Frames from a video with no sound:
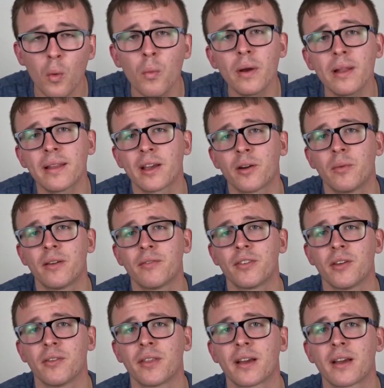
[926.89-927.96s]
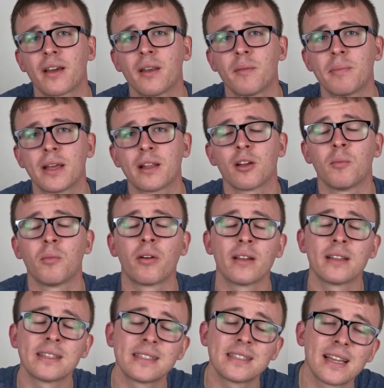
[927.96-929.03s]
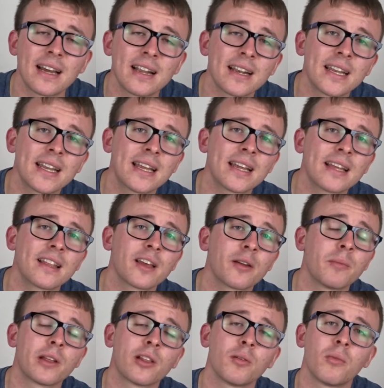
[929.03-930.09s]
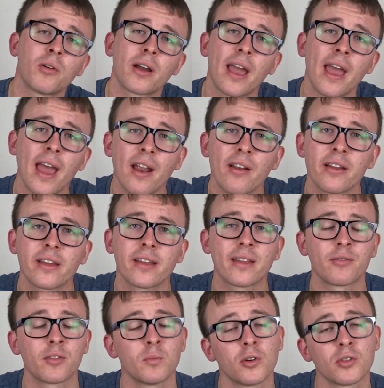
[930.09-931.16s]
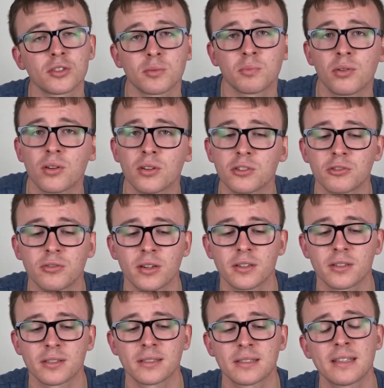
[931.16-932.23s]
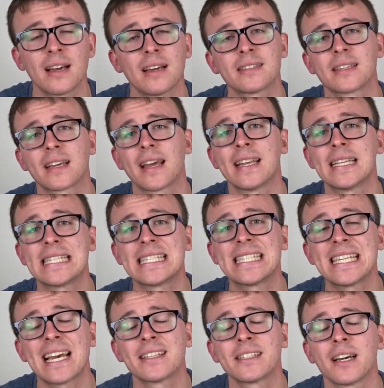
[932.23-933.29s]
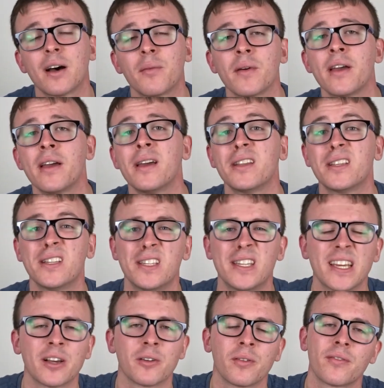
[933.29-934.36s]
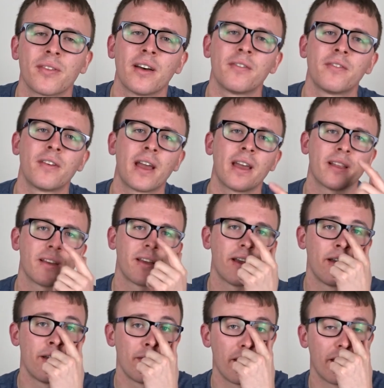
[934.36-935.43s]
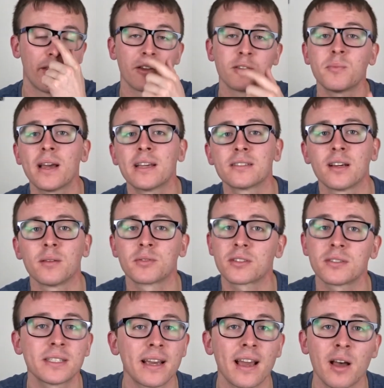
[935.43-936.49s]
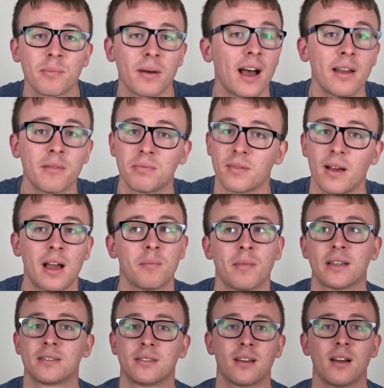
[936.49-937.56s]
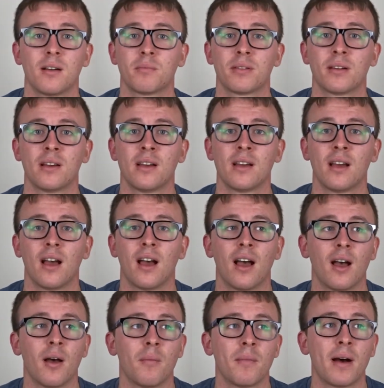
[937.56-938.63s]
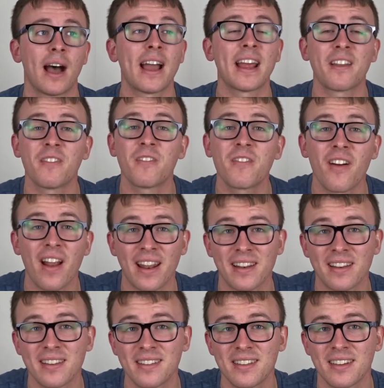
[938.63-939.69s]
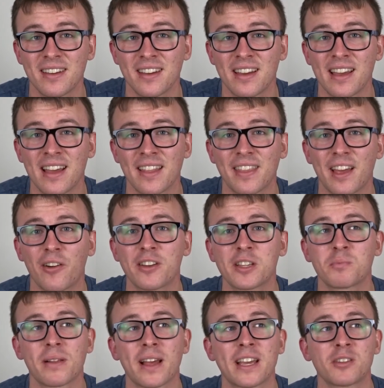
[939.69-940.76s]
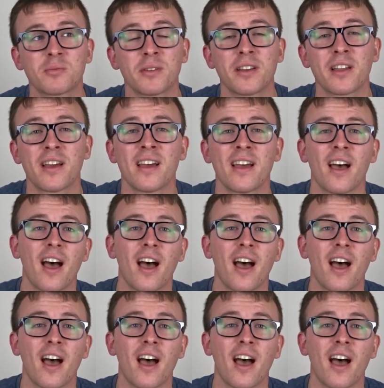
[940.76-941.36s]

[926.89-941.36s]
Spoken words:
willing with you. They're going to be a lot more understanding. They're going to be a lot more caring, give you more support structure. So that's, again, it's set up to deal with that failure and those mess ups, because it happened. I messed up. I had a friend that on his placement